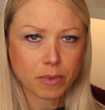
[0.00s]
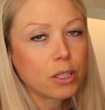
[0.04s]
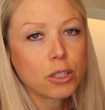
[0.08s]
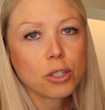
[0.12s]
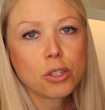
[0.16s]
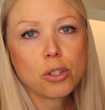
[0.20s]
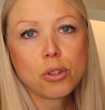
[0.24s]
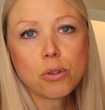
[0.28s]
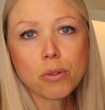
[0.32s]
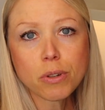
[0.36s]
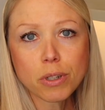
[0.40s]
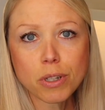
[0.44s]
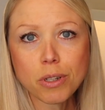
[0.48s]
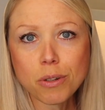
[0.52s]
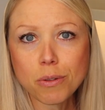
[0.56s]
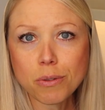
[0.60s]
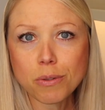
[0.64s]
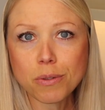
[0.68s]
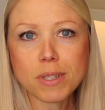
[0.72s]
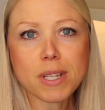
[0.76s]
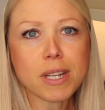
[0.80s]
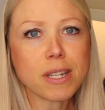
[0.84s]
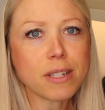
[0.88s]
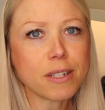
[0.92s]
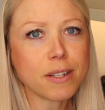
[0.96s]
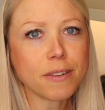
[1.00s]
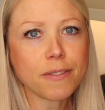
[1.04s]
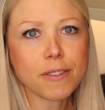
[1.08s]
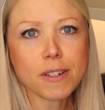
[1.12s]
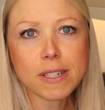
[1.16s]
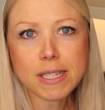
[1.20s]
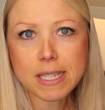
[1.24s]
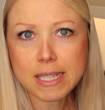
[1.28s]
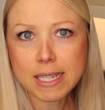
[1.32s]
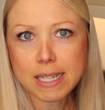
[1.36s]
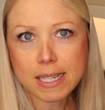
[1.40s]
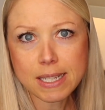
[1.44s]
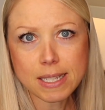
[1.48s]
You can use different
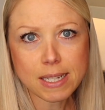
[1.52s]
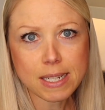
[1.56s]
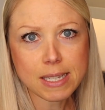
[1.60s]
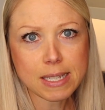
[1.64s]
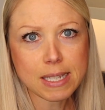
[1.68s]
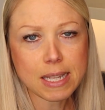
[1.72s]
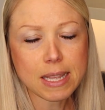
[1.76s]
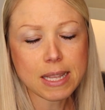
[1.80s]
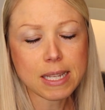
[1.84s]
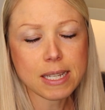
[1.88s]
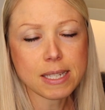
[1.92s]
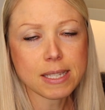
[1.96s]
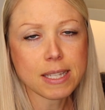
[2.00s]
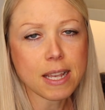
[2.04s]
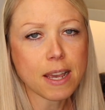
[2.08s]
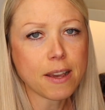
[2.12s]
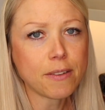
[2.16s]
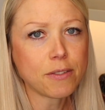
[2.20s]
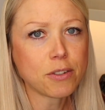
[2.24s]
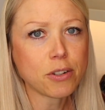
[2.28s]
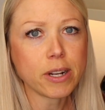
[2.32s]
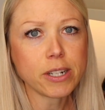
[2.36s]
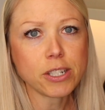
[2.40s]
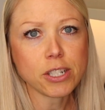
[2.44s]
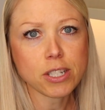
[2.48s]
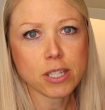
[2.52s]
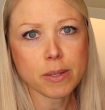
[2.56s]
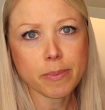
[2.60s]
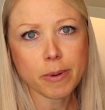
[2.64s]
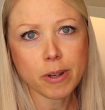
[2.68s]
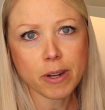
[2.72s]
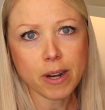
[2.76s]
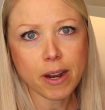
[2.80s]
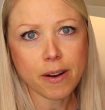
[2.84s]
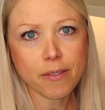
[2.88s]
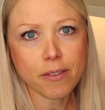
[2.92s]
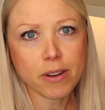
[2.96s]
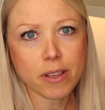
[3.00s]
seasonings in this. I've tried just
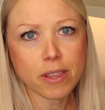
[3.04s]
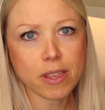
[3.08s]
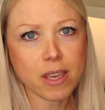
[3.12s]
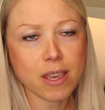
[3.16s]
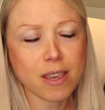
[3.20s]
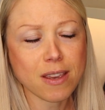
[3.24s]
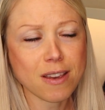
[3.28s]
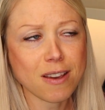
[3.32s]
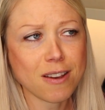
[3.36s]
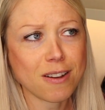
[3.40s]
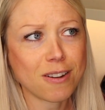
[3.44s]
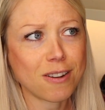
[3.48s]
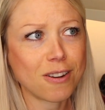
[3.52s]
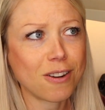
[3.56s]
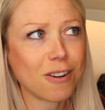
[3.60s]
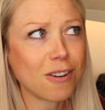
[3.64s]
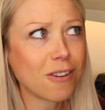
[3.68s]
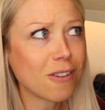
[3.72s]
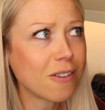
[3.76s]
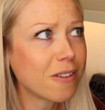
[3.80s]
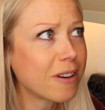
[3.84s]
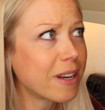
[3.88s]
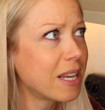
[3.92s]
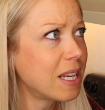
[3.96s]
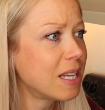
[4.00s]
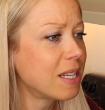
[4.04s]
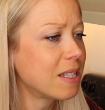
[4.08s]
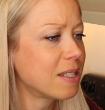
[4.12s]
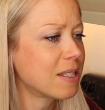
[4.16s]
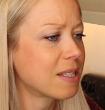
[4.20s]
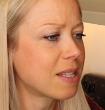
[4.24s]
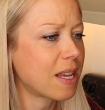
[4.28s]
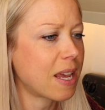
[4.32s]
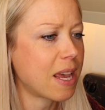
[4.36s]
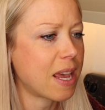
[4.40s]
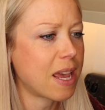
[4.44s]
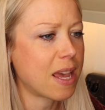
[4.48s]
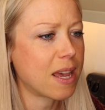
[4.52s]
about everything, curries
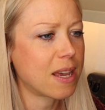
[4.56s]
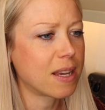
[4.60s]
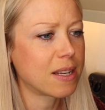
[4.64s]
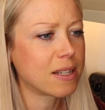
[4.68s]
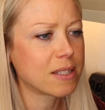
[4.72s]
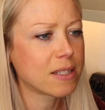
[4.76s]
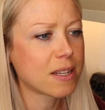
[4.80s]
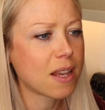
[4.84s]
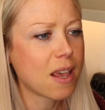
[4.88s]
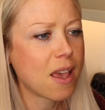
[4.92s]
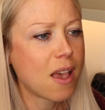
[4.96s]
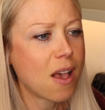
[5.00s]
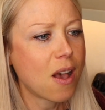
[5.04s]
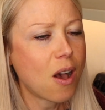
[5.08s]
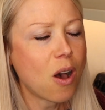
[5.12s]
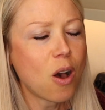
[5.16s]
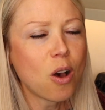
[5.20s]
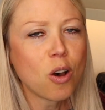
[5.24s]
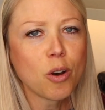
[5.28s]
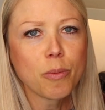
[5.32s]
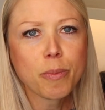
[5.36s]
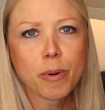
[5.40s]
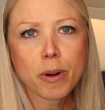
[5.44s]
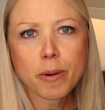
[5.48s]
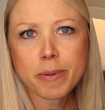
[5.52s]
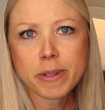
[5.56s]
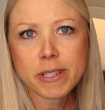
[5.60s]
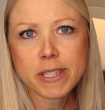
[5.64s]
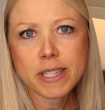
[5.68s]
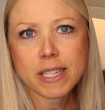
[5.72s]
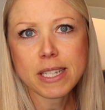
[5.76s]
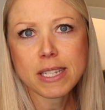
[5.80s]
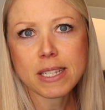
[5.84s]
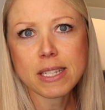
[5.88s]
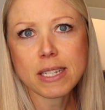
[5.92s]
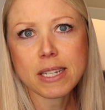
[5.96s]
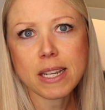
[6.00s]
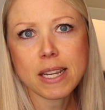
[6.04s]
and all-purpose
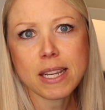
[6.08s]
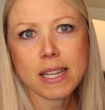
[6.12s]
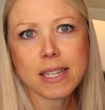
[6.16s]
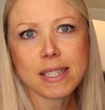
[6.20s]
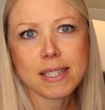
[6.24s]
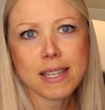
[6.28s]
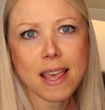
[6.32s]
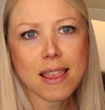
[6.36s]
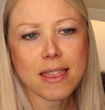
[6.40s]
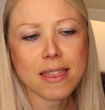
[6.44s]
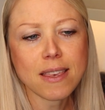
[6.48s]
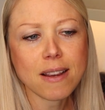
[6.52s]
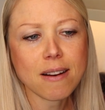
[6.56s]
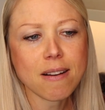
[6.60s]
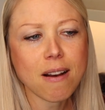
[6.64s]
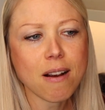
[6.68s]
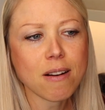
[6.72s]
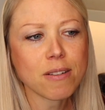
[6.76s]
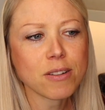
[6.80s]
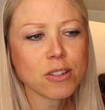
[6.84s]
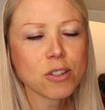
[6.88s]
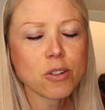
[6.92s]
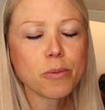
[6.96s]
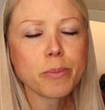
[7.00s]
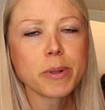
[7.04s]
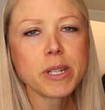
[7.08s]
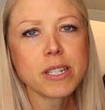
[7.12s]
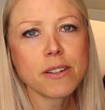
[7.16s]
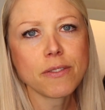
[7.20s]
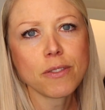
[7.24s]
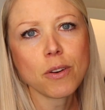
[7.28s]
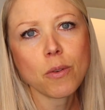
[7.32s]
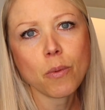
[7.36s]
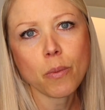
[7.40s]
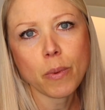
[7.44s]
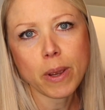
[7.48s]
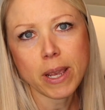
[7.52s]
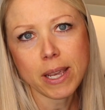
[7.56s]
seasonings. There are so many
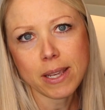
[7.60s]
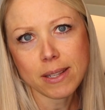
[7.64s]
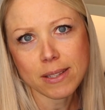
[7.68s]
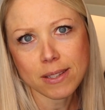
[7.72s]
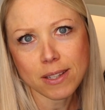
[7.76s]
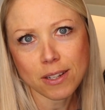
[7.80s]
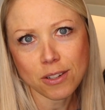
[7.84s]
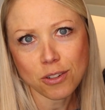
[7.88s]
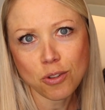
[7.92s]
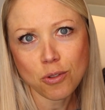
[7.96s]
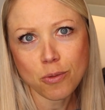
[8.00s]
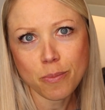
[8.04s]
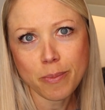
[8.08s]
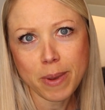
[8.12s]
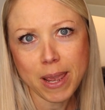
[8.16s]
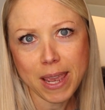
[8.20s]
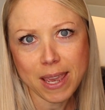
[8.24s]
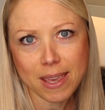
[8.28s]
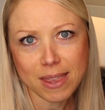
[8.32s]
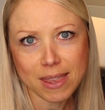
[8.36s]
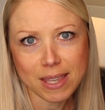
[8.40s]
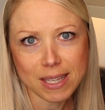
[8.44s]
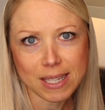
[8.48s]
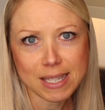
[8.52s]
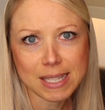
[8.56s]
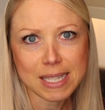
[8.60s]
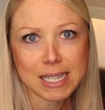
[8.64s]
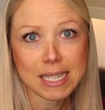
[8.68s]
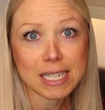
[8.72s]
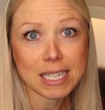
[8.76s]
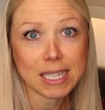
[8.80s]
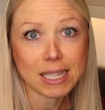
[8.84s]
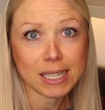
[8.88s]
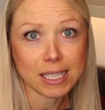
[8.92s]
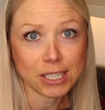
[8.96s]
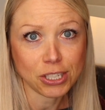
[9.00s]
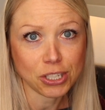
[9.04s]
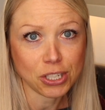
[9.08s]
different ways to make this
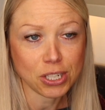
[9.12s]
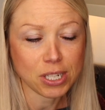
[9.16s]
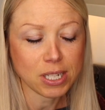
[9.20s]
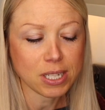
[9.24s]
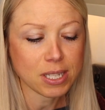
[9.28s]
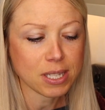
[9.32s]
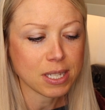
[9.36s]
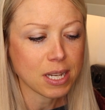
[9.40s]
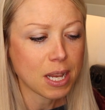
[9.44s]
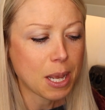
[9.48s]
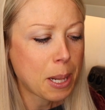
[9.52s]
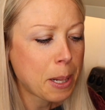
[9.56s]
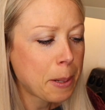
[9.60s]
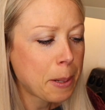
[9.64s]
delicious.